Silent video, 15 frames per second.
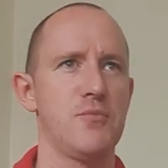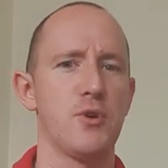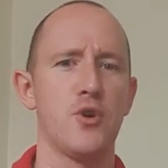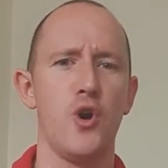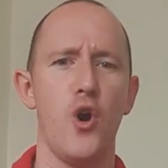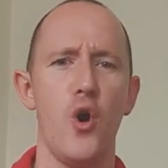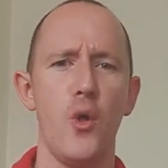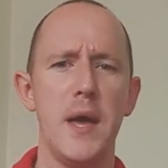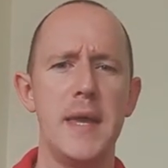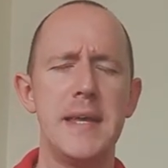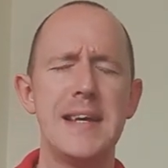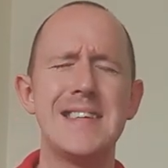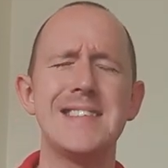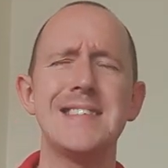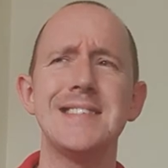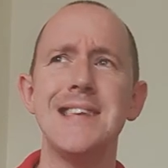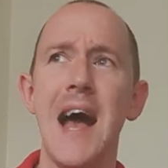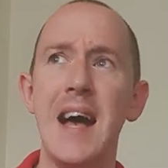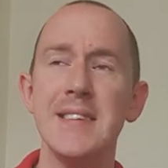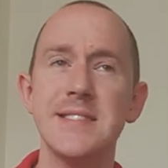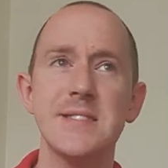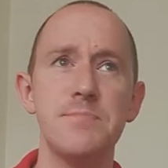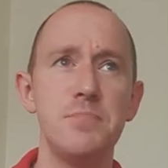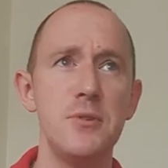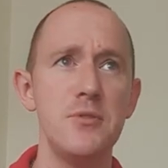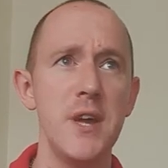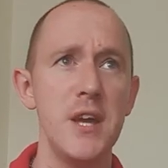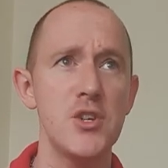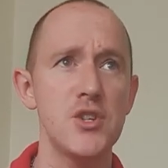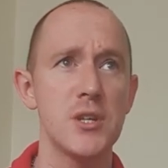McCall in
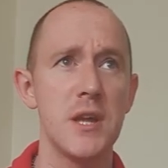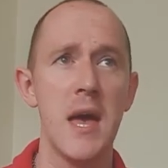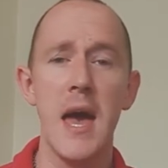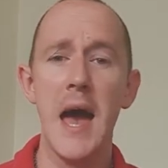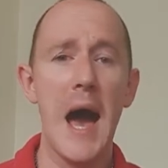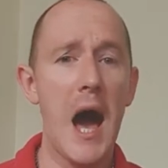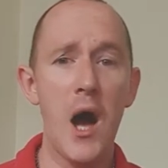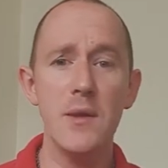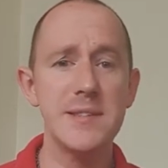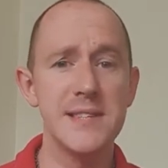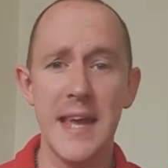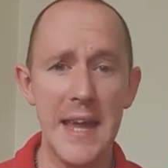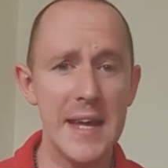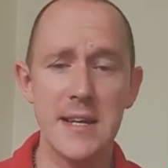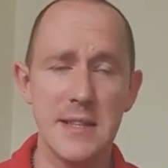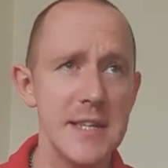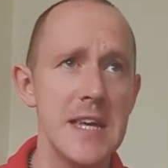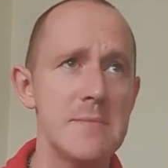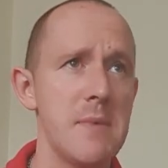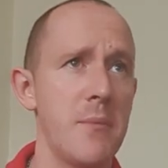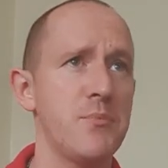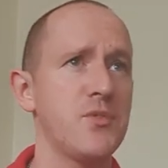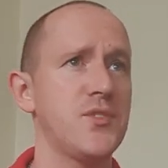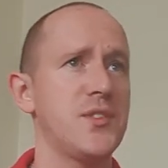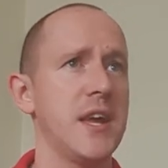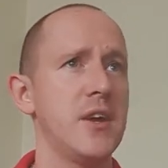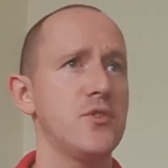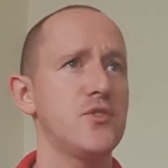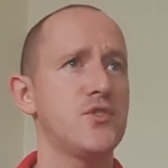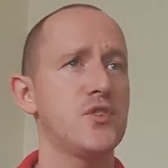exasperation. I'll take Liam
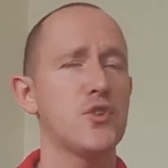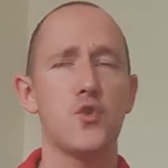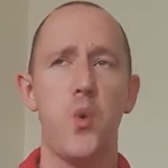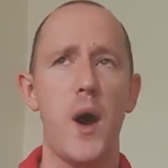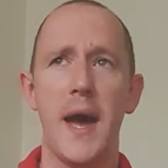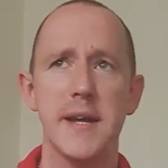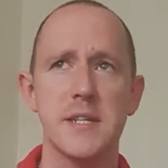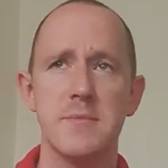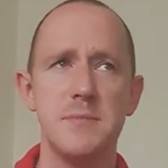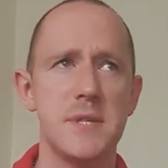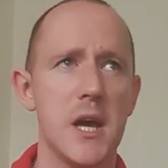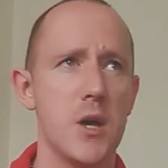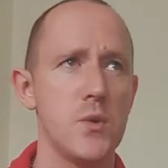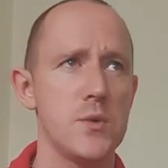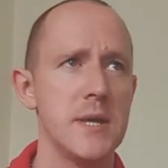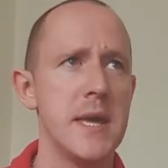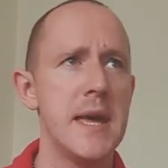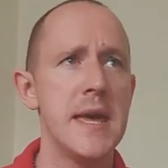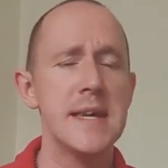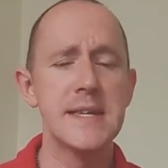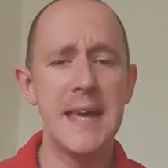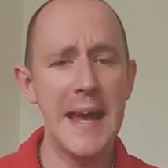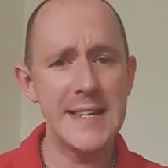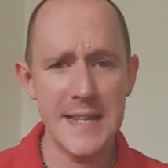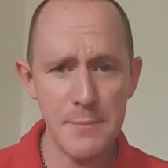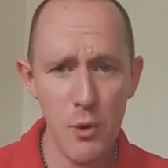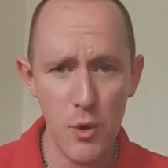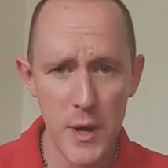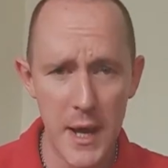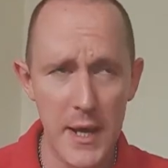upstairs to quiet him down. Katie
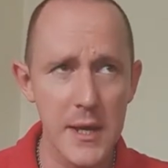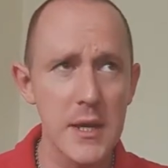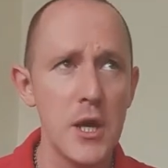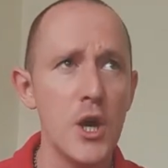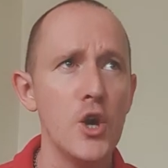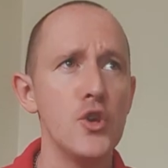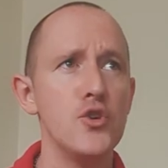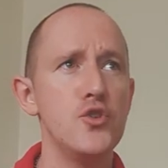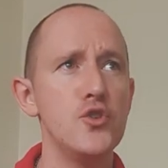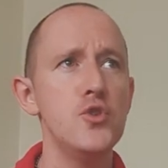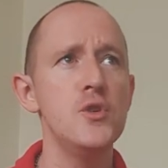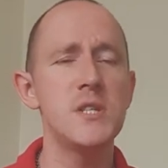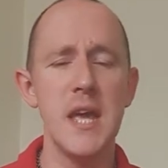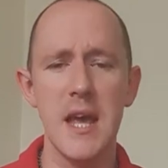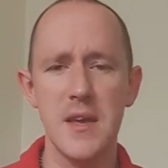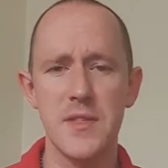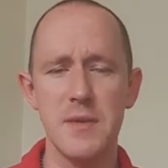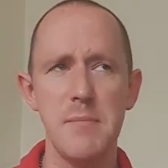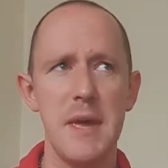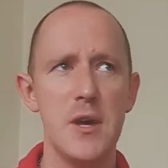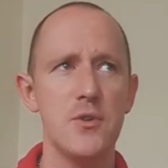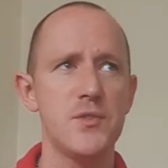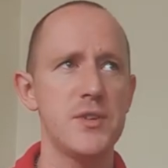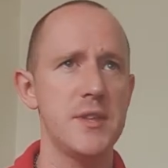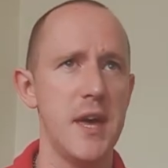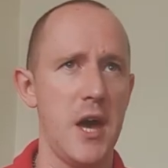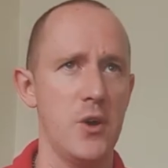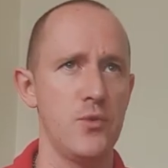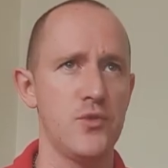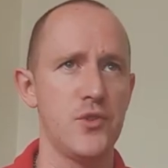Morag, you take the mail to the
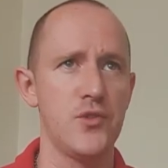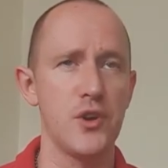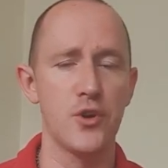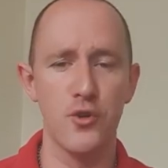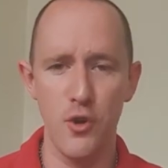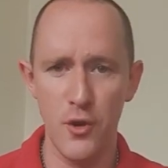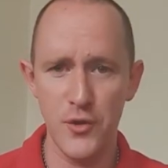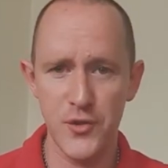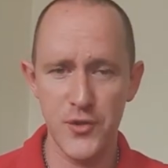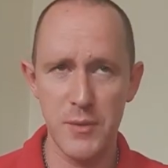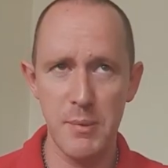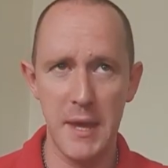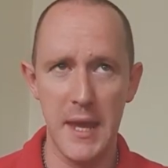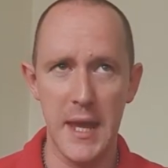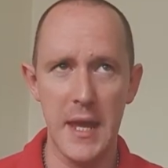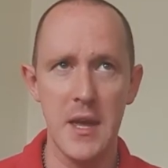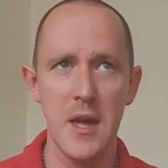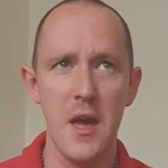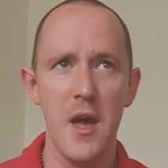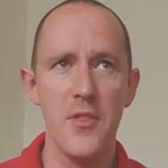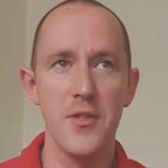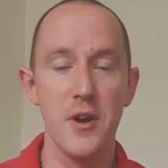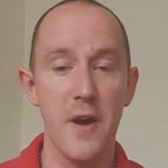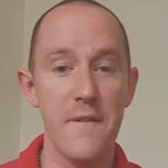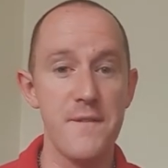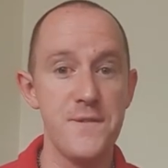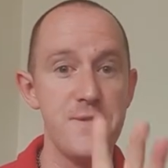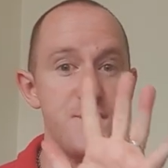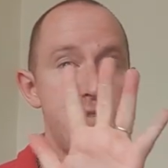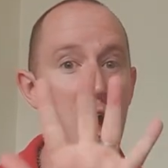houses across the bay. There are
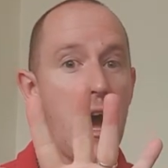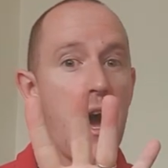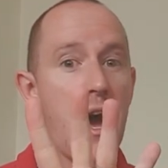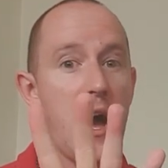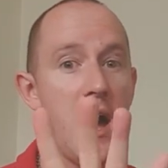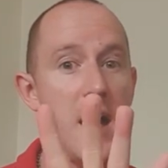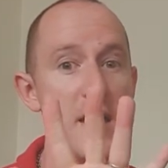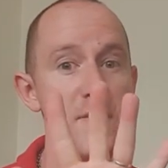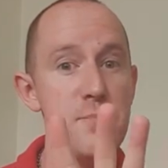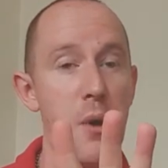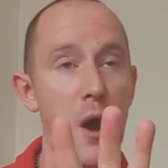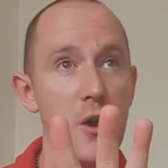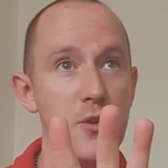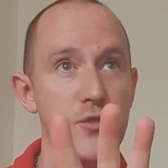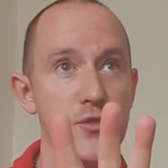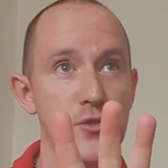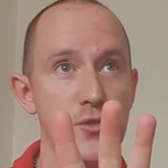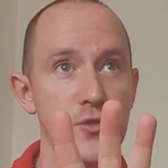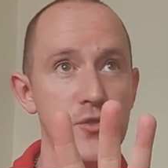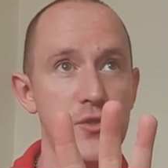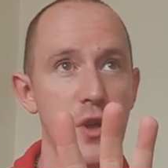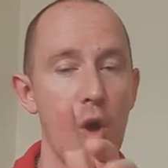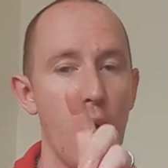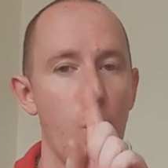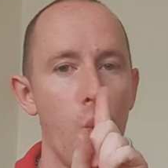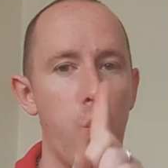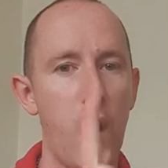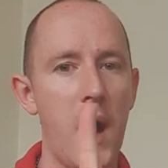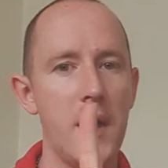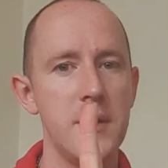5 parcels,
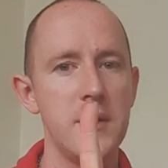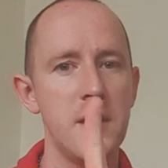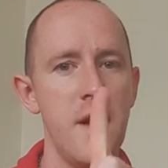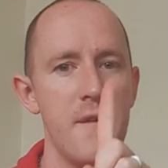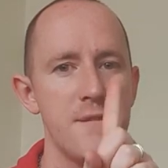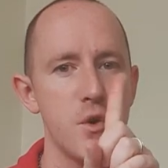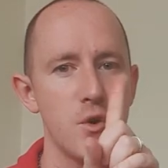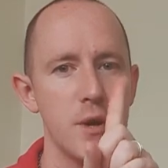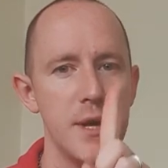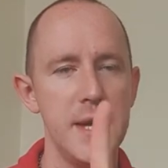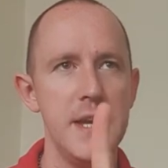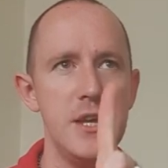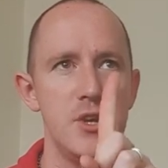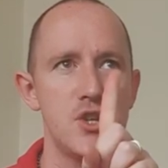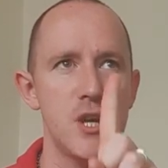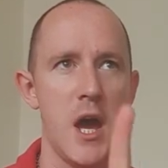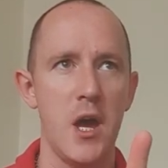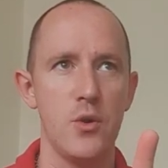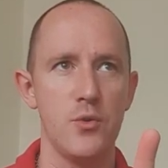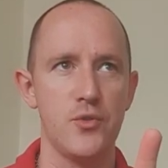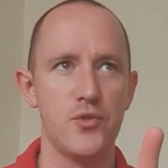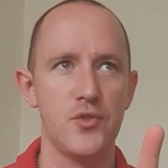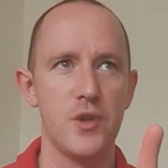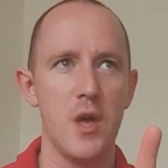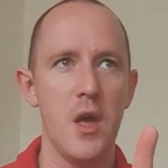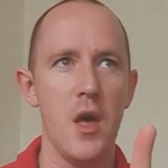1 for each house.